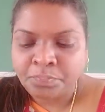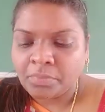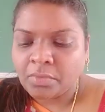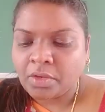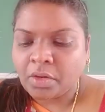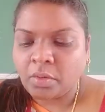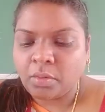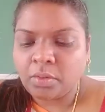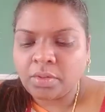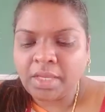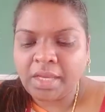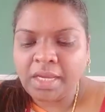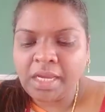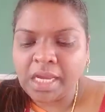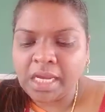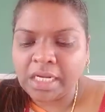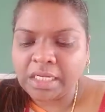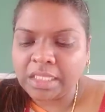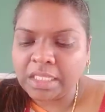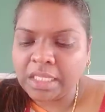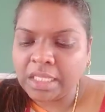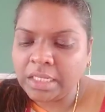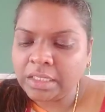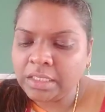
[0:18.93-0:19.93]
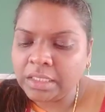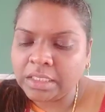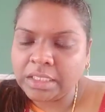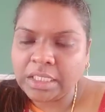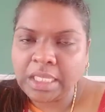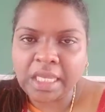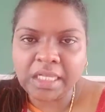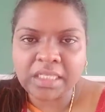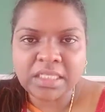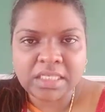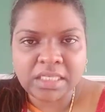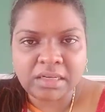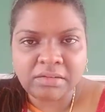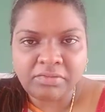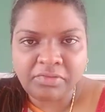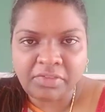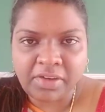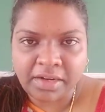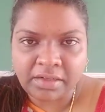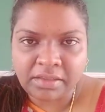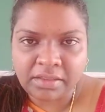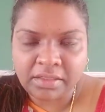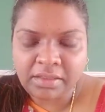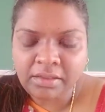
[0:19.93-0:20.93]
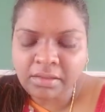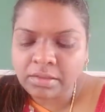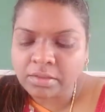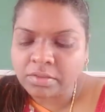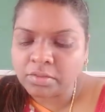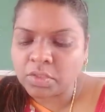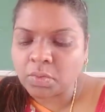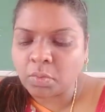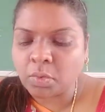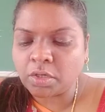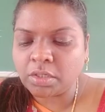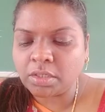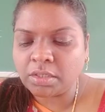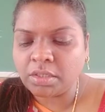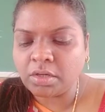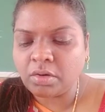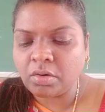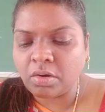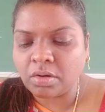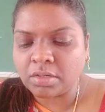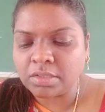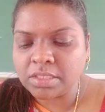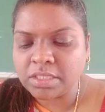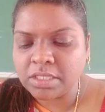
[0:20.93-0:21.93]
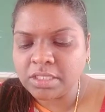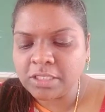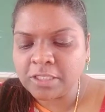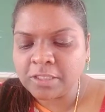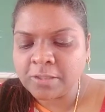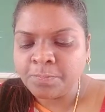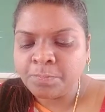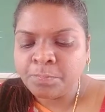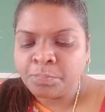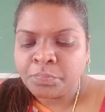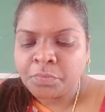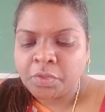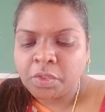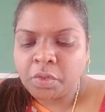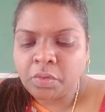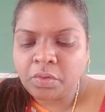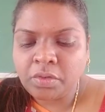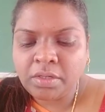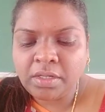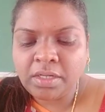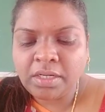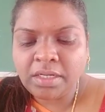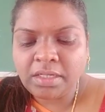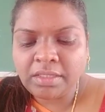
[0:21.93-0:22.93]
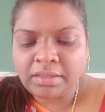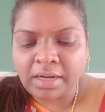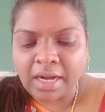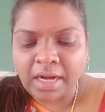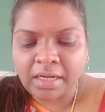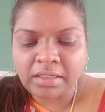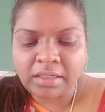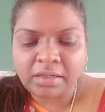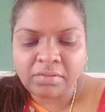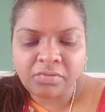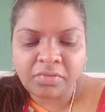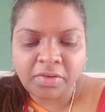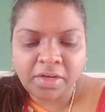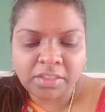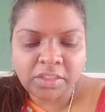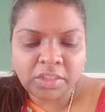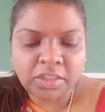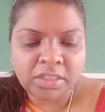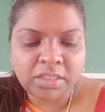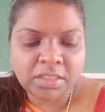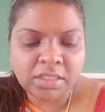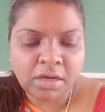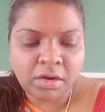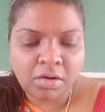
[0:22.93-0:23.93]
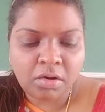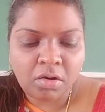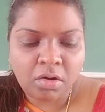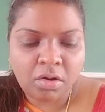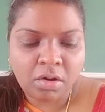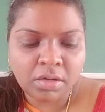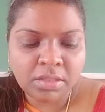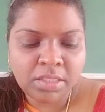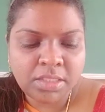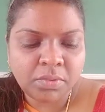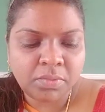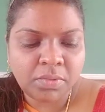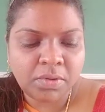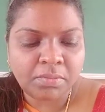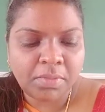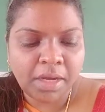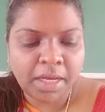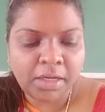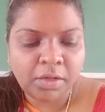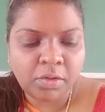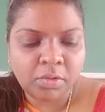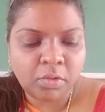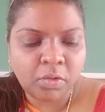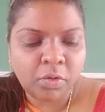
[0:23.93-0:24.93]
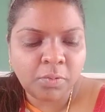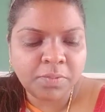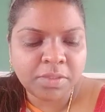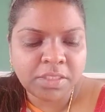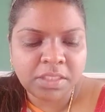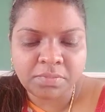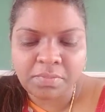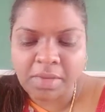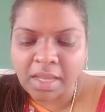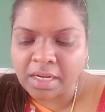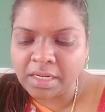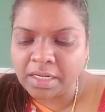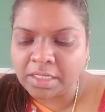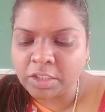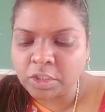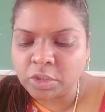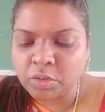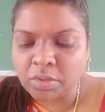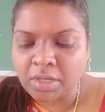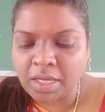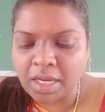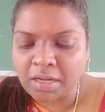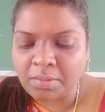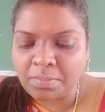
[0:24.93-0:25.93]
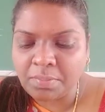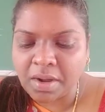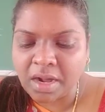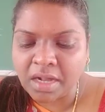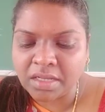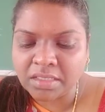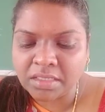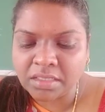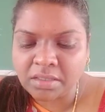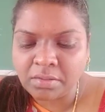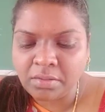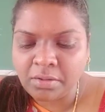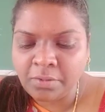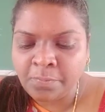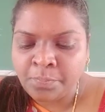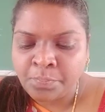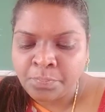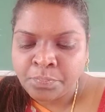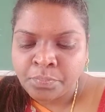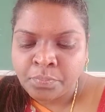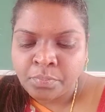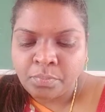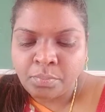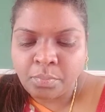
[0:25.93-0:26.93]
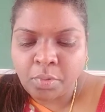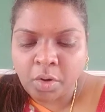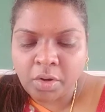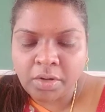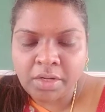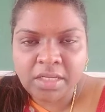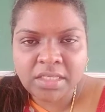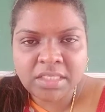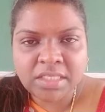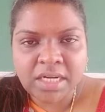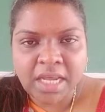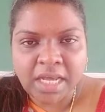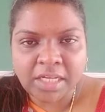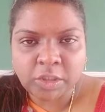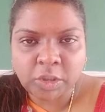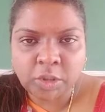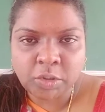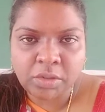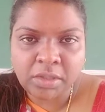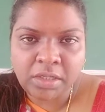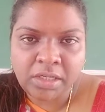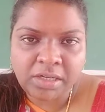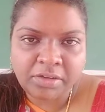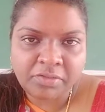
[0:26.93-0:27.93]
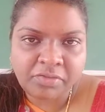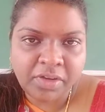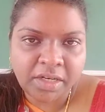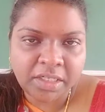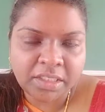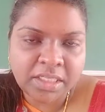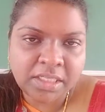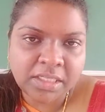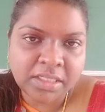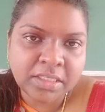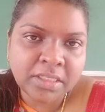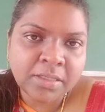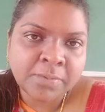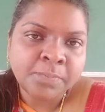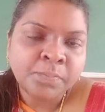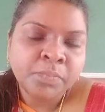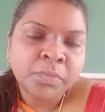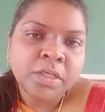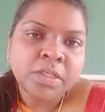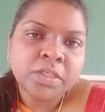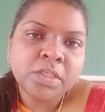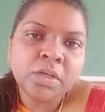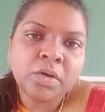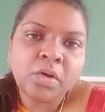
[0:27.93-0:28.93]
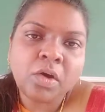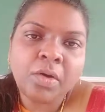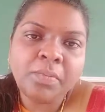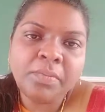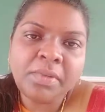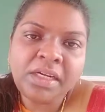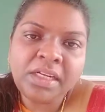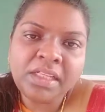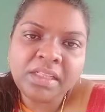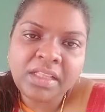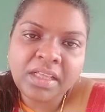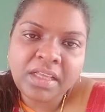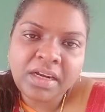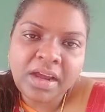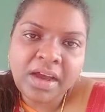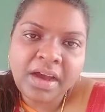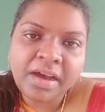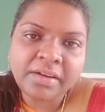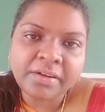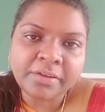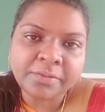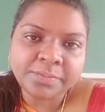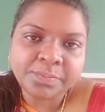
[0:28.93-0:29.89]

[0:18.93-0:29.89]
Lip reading: okay, and then it gets infected. So what are the causes? Urinary tract infections are caused when microbes manage to get past the body's natural defenses. So normally there are